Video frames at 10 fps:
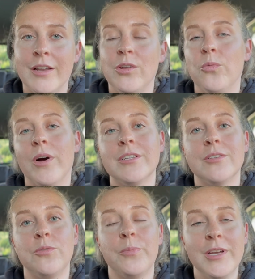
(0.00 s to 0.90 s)
and you want
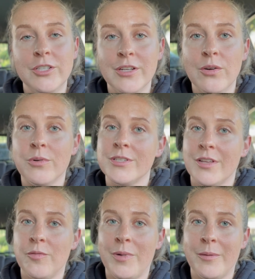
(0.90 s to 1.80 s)
to pitch it or
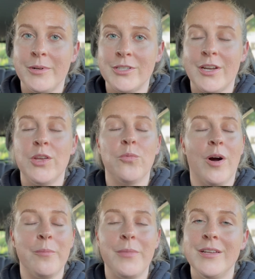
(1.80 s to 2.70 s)
self-publish and you
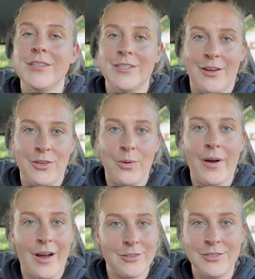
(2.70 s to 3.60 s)
want to tell you
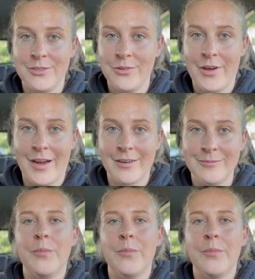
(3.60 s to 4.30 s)
how to do that.